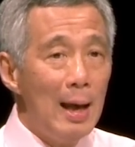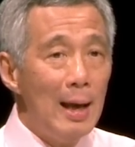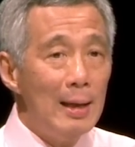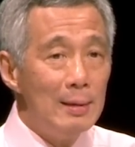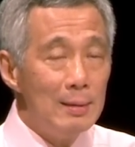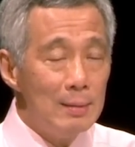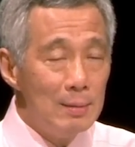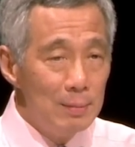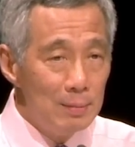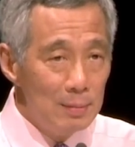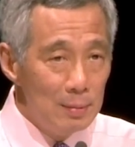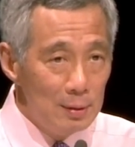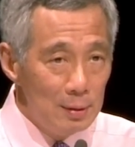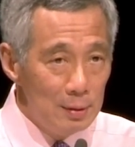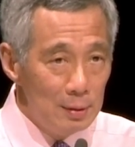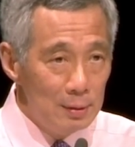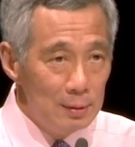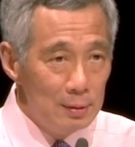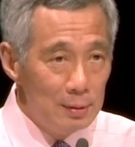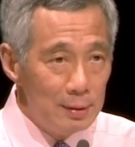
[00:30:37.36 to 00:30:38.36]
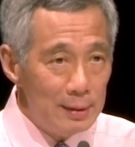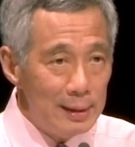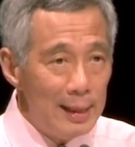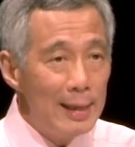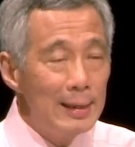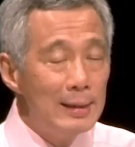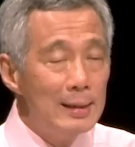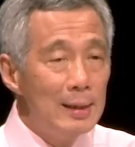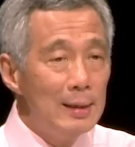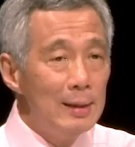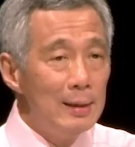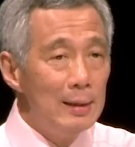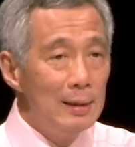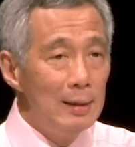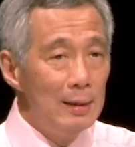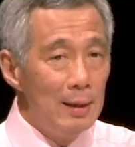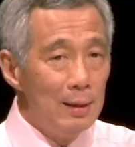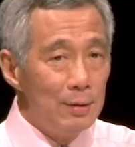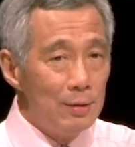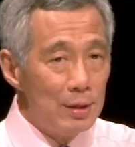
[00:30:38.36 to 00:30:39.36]
and created
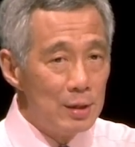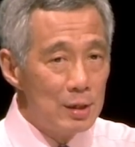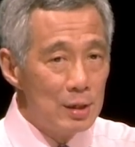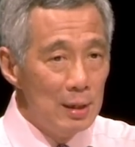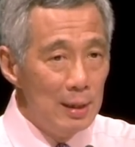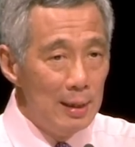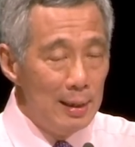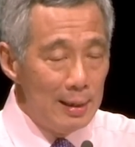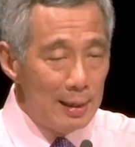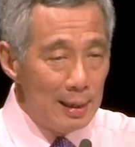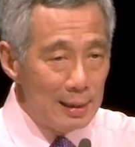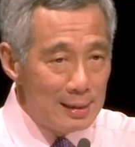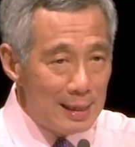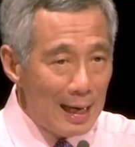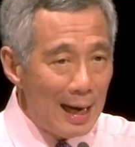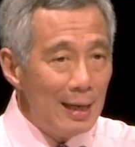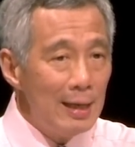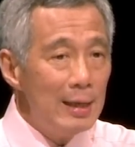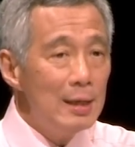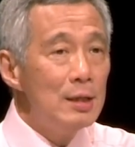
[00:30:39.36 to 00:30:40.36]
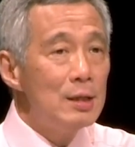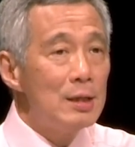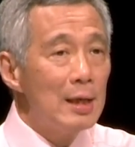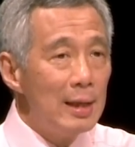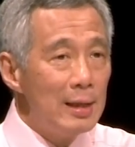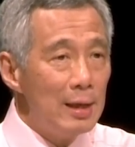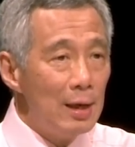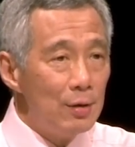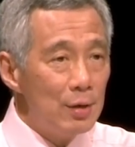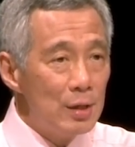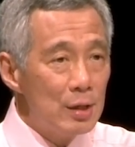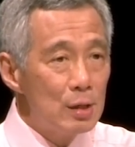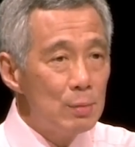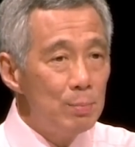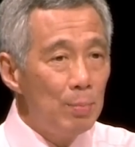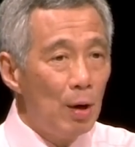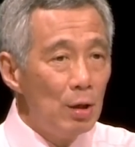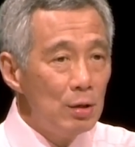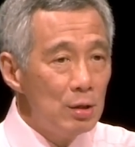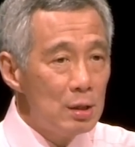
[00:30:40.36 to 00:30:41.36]
the, the challenge and the
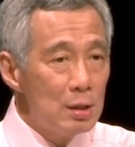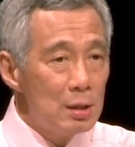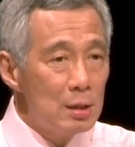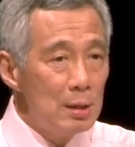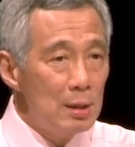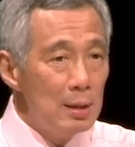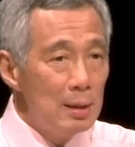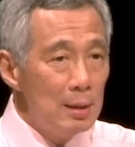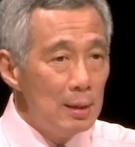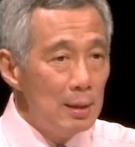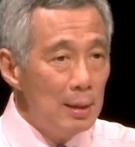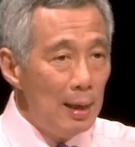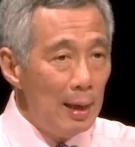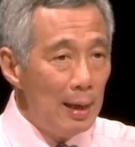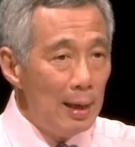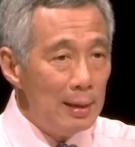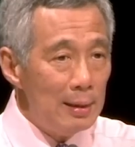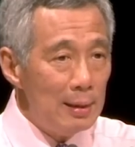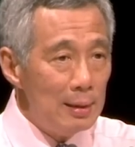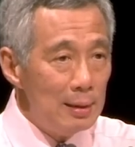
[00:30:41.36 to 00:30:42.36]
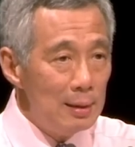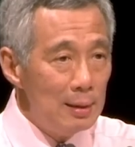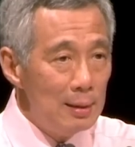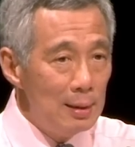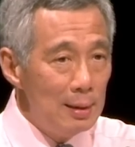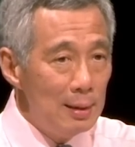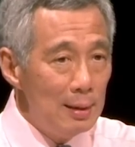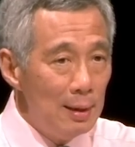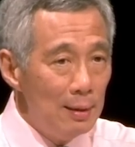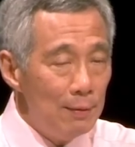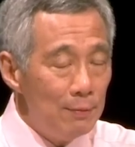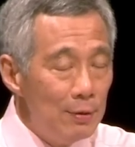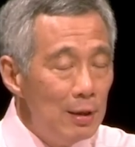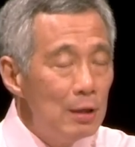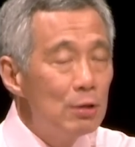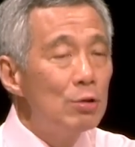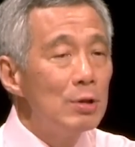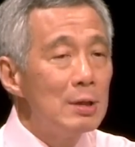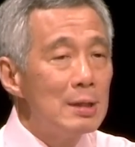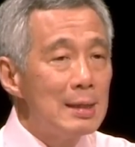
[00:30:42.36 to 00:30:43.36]
response and a
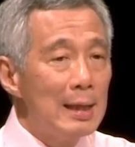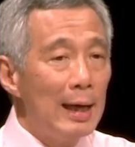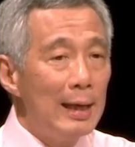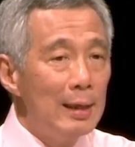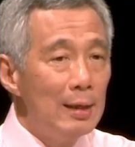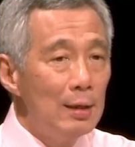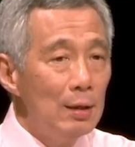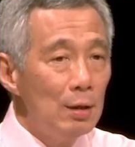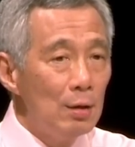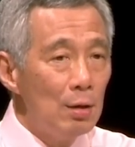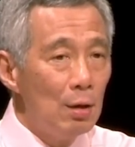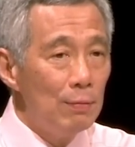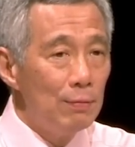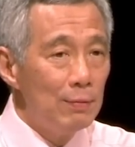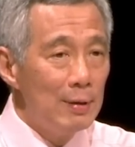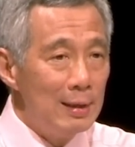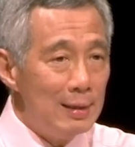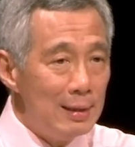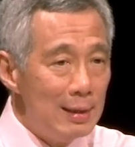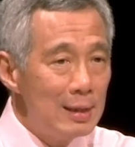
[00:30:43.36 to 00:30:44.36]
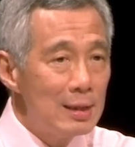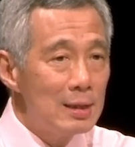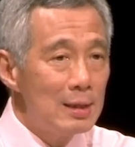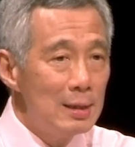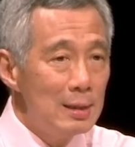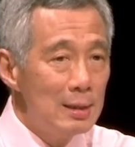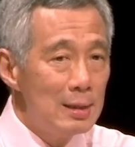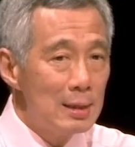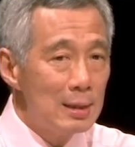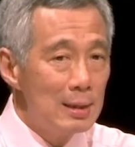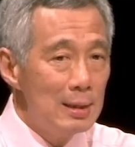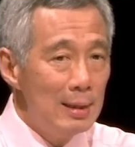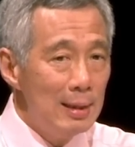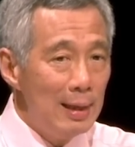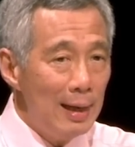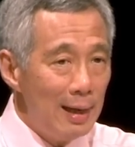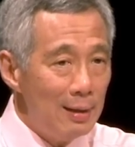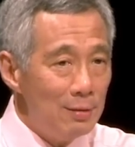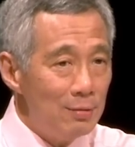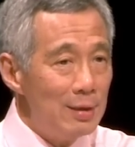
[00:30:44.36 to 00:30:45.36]
virtuous cycle of conditions
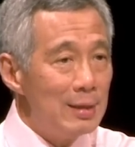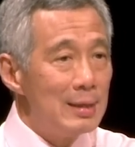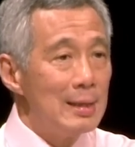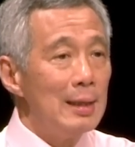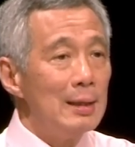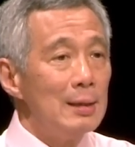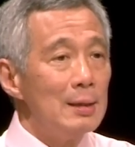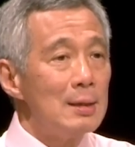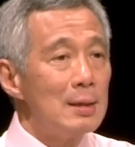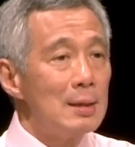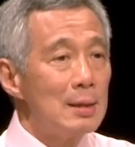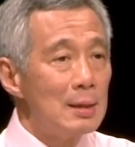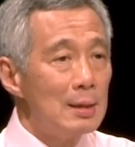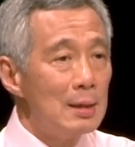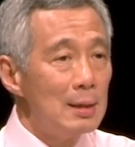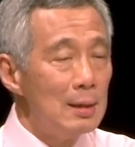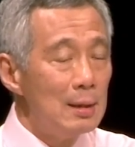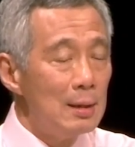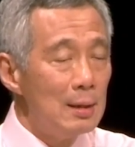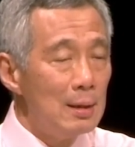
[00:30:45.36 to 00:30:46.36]
and results